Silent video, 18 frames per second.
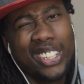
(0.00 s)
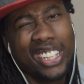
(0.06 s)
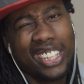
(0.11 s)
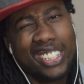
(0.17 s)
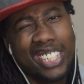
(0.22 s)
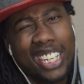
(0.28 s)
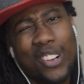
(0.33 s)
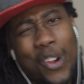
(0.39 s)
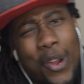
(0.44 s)
He
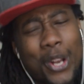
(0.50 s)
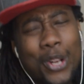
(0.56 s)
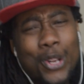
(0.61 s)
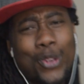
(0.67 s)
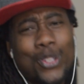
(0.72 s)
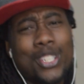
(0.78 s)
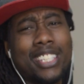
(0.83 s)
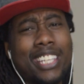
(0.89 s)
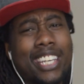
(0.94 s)
looks like one of
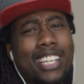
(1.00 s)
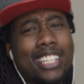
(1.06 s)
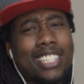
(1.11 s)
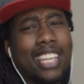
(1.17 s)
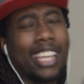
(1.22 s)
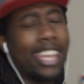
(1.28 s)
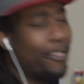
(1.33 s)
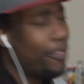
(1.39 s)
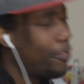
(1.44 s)
those
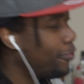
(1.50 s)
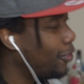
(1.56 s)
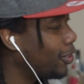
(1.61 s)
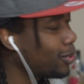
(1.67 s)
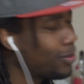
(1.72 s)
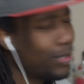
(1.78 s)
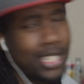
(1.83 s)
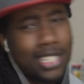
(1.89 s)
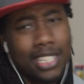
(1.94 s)
niggas that if he
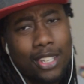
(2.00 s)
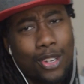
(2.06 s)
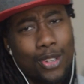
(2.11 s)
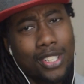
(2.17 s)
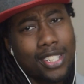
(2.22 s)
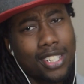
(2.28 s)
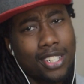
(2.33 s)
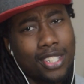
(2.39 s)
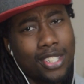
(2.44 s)
fucked with his
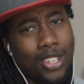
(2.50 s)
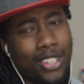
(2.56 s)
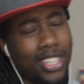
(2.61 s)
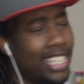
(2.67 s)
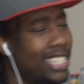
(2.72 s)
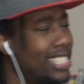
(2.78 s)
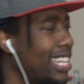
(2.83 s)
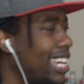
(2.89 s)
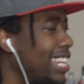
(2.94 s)
little sister,
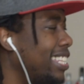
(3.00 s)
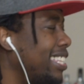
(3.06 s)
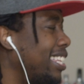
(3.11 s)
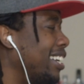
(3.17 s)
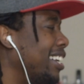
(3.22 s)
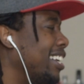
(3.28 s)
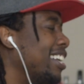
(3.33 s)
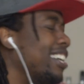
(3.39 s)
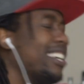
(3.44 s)
he's getting
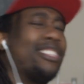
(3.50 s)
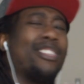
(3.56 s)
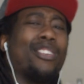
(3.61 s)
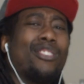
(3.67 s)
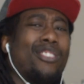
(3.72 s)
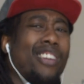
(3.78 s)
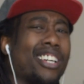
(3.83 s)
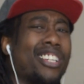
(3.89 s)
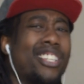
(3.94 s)

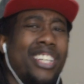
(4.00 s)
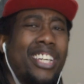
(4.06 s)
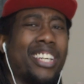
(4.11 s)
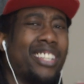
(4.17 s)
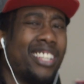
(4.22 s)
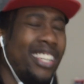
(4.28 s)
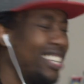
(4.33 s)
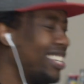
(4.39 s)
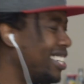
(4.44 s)
the
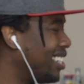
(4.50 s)
Russian.